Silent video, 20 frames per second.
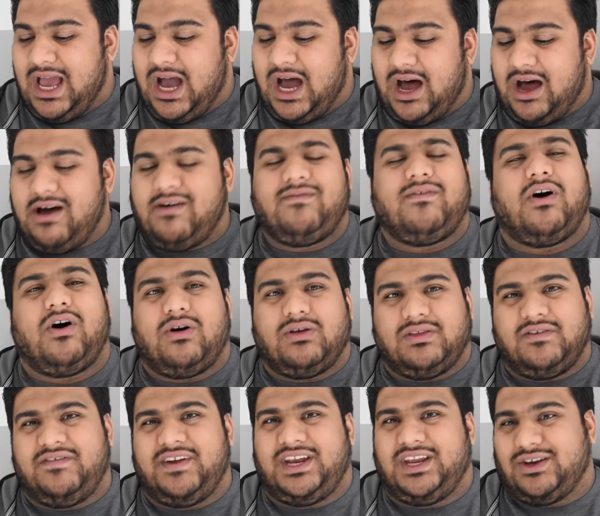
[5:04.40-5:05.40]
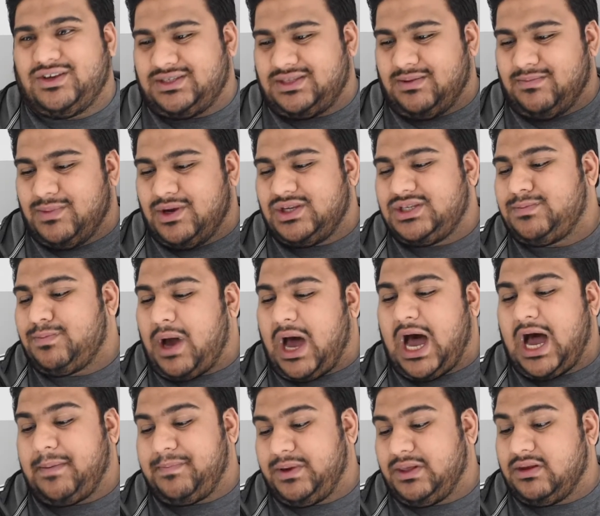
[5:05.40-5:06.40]
of all the videos, the most
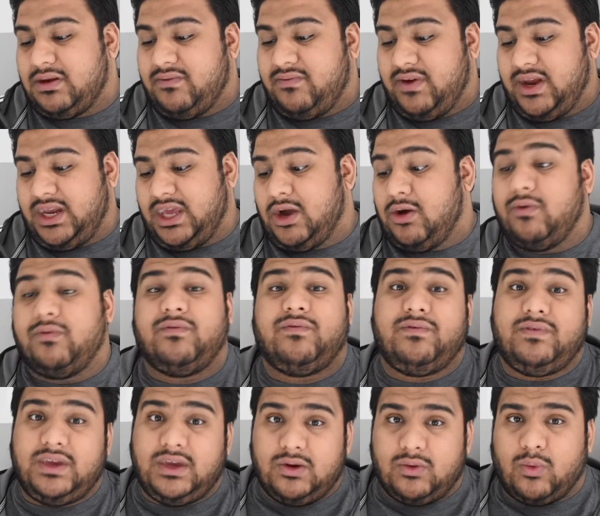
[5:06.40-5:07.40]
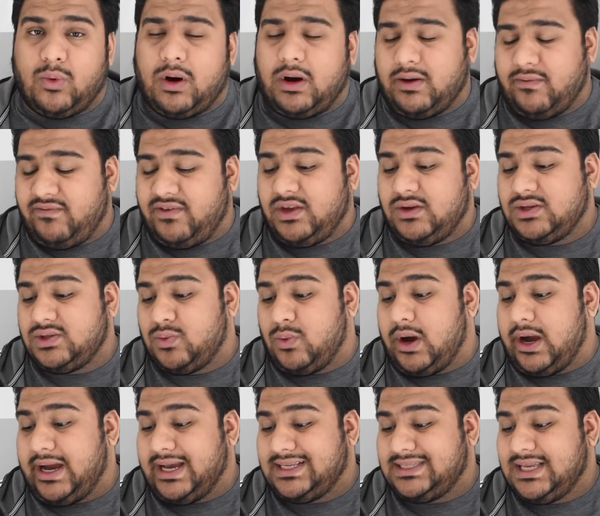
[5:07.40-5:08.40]
popular video
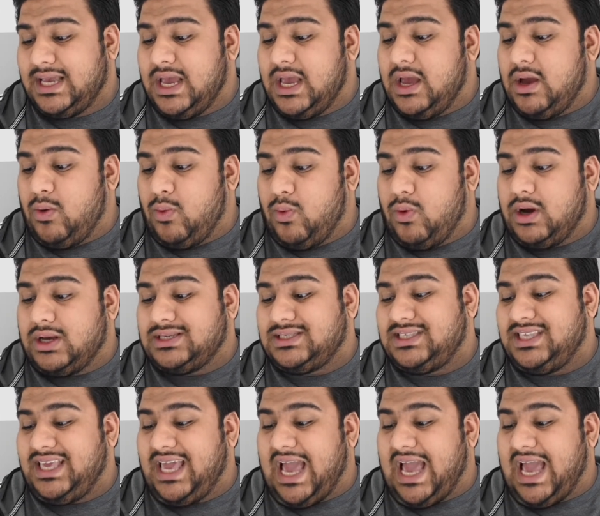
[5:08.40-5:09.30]
views-wise was the